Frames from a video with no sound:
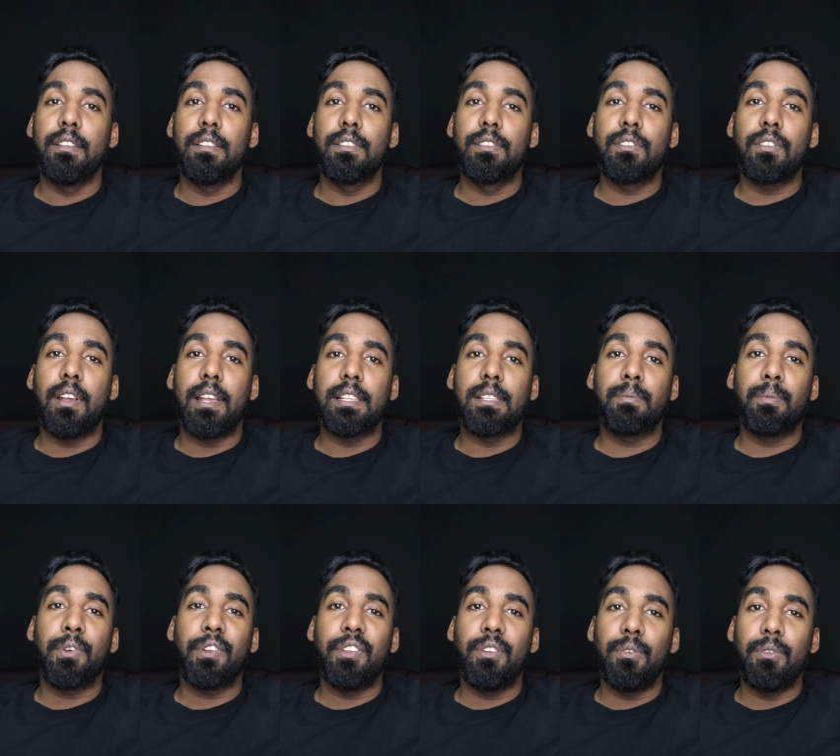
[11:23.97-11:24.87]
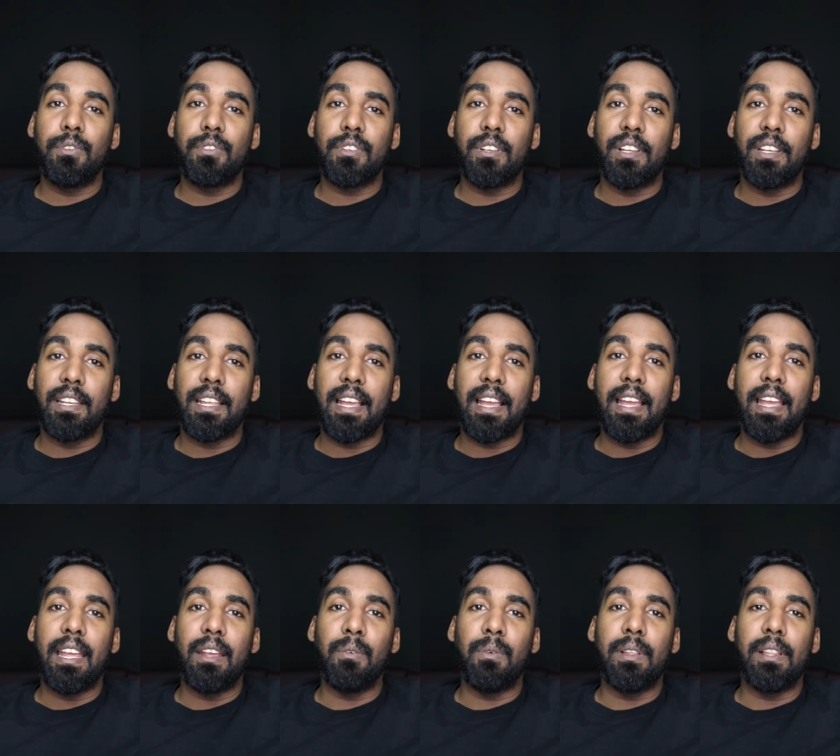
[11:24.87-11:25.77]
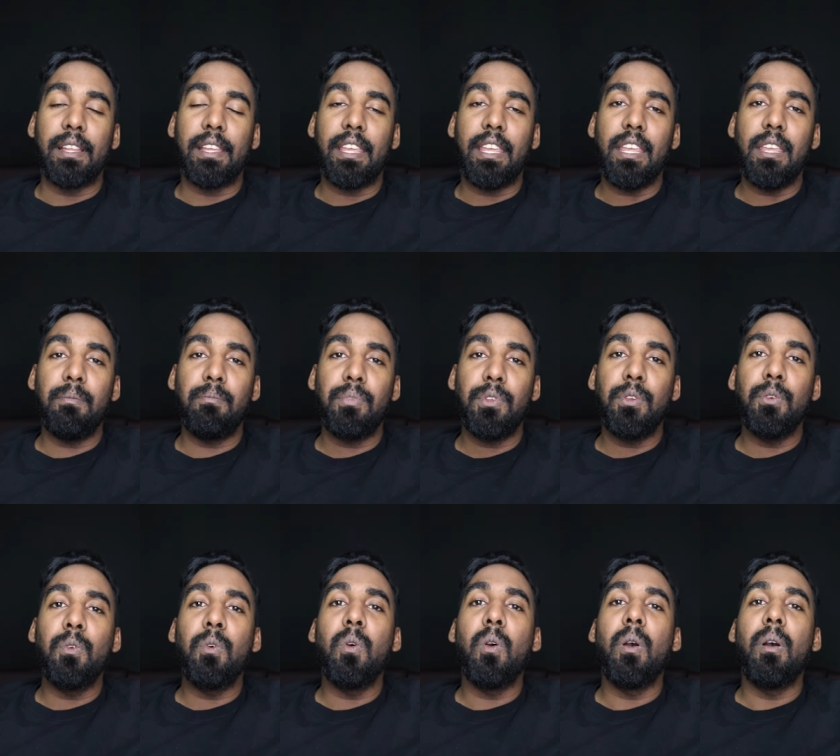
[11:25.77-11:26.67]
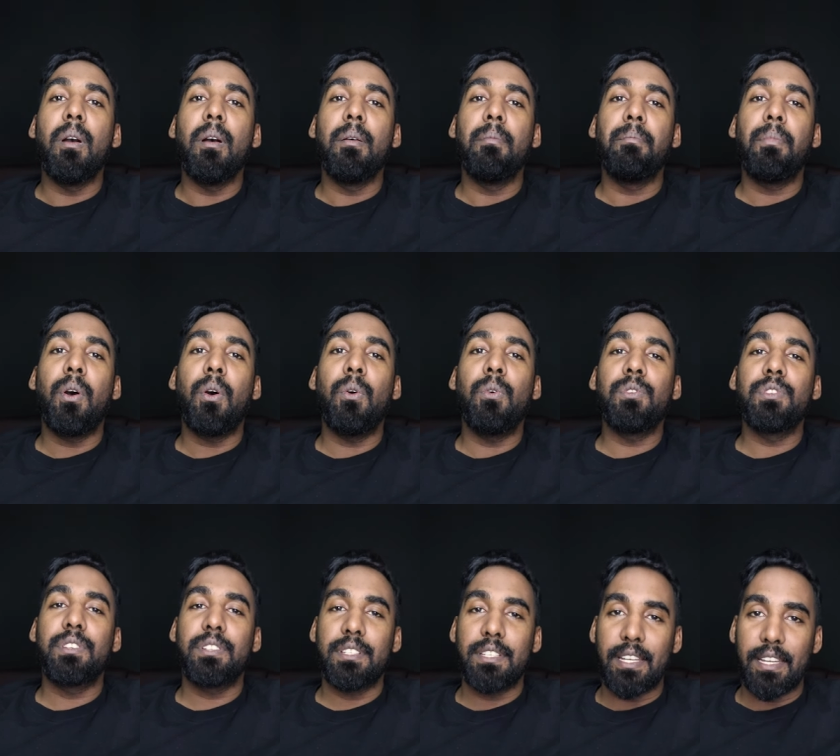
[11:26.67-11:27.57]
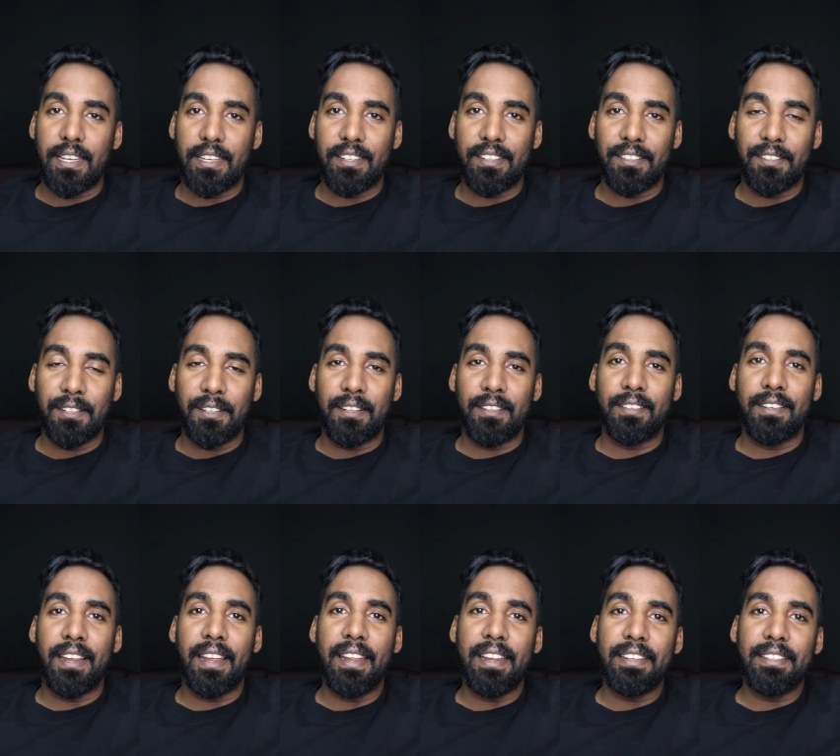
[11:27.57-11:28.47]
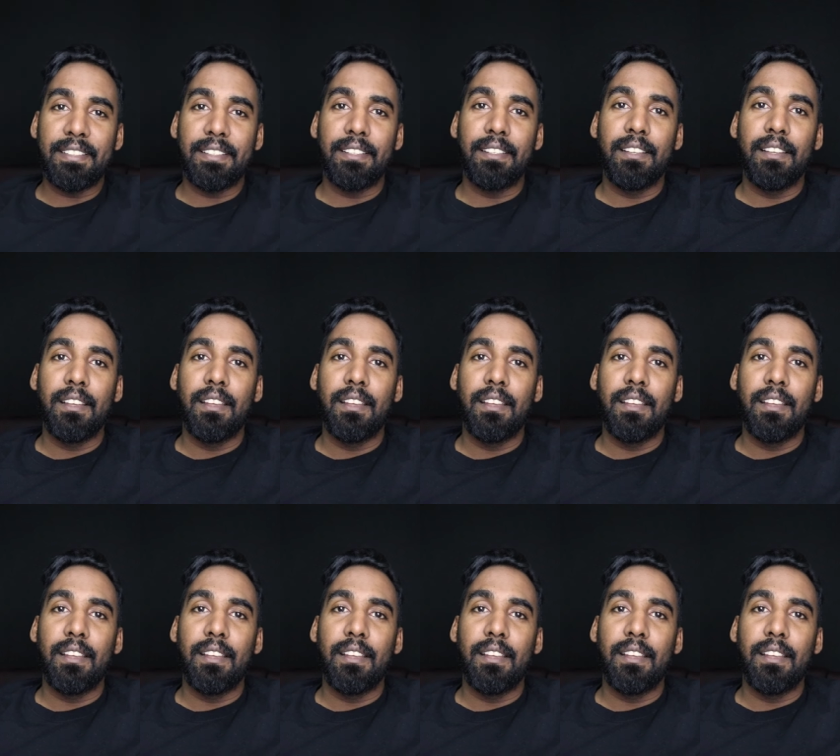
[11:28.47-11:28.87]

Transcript: So as per usual, I will keep you posted. All right.